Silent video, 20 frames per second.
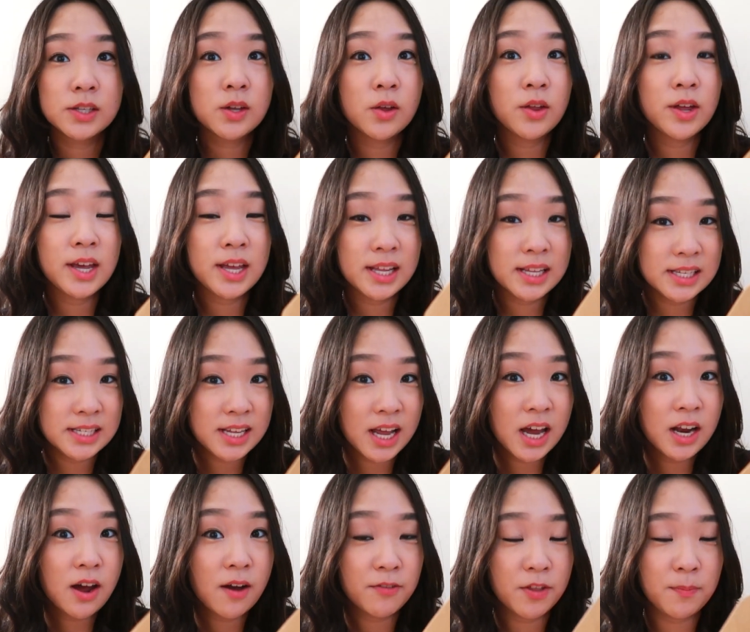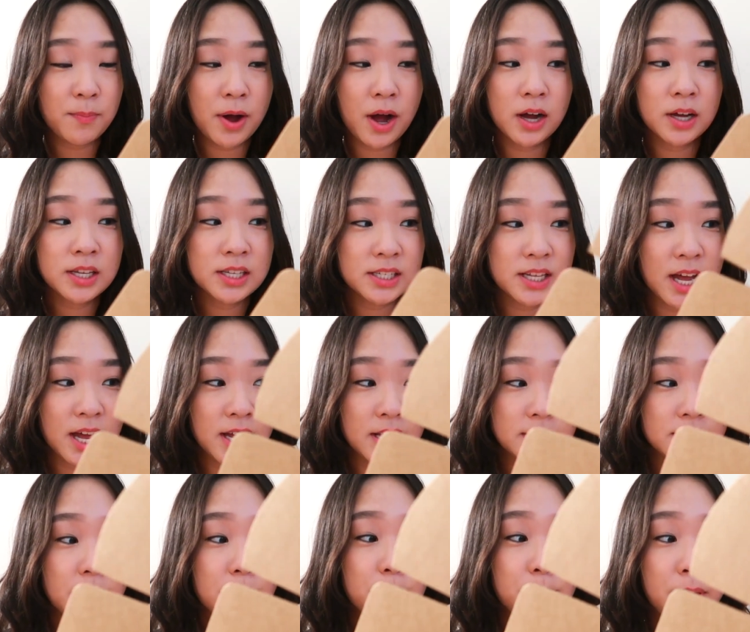So the inside of the box
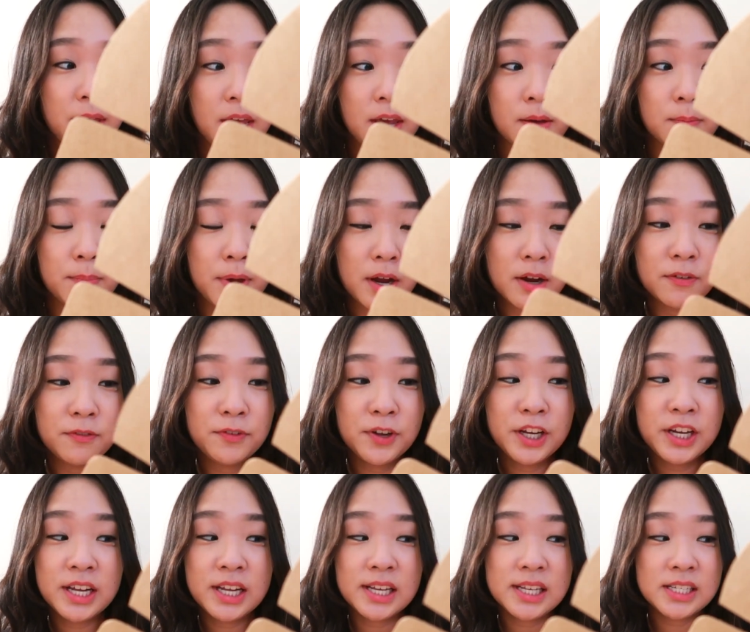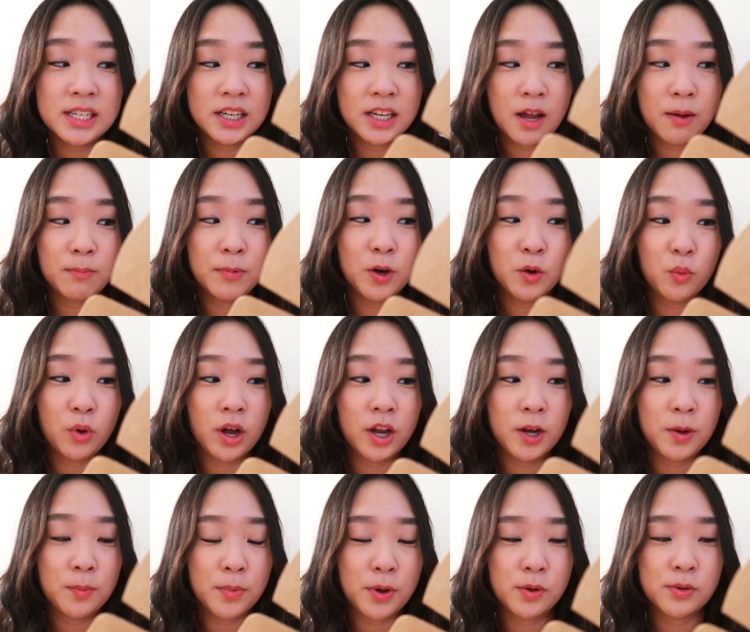says, being barefoot is the number
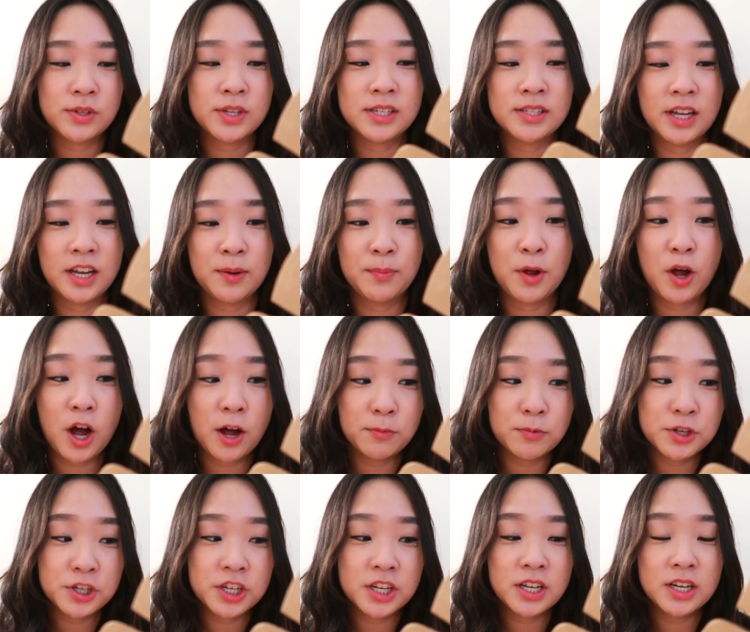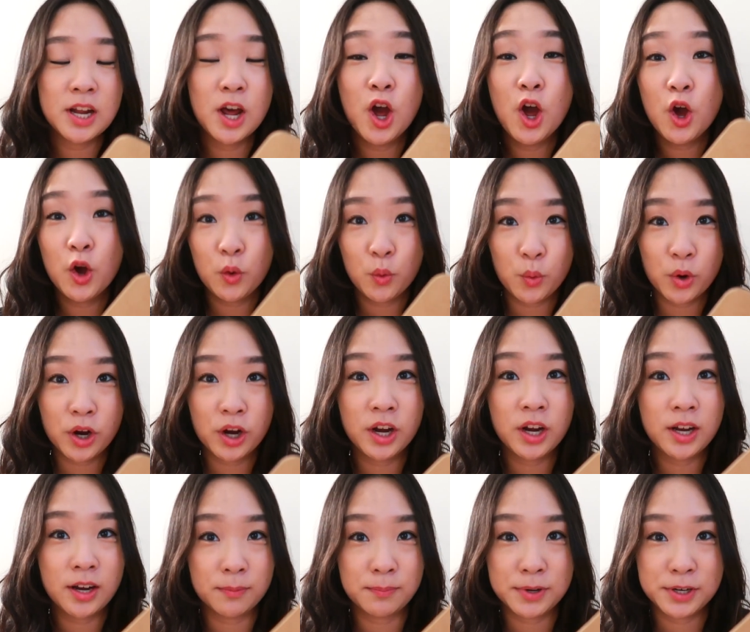one most sustainable option. We're
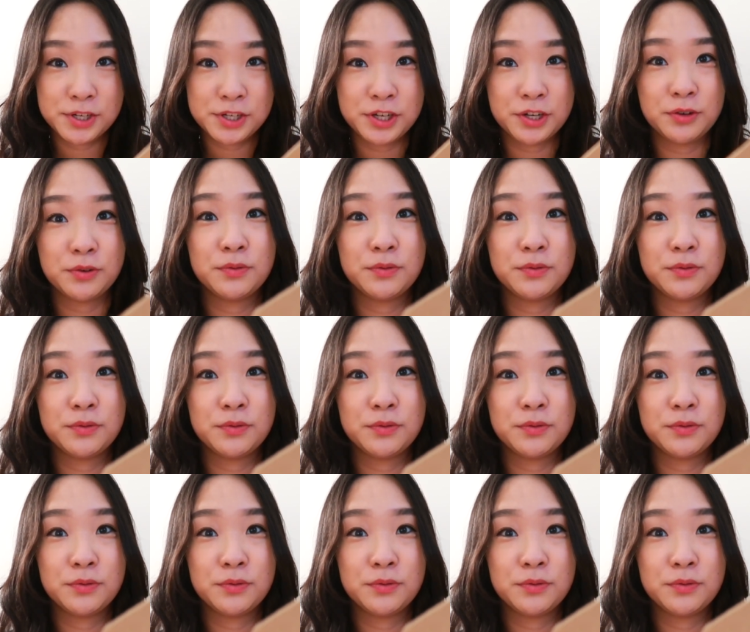number two.